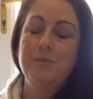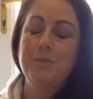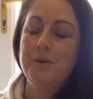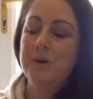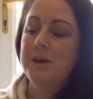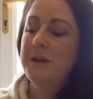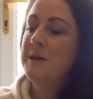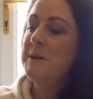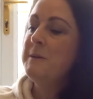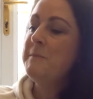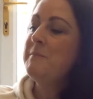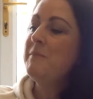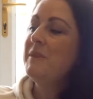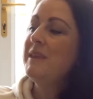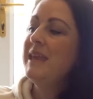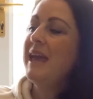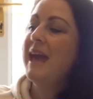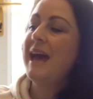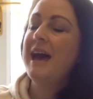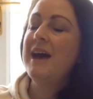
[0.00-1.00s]
But
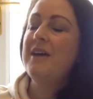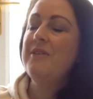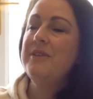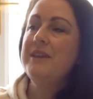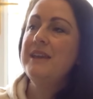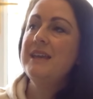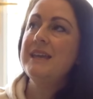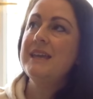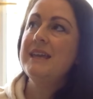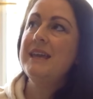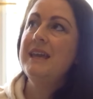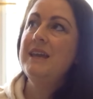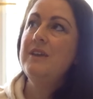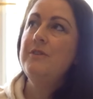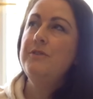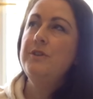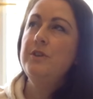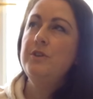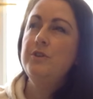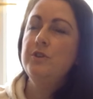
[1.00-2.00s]
yeah, I think
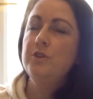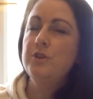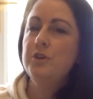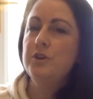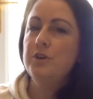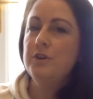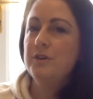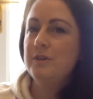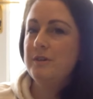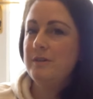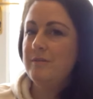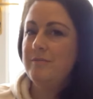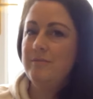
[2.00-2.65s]
if you know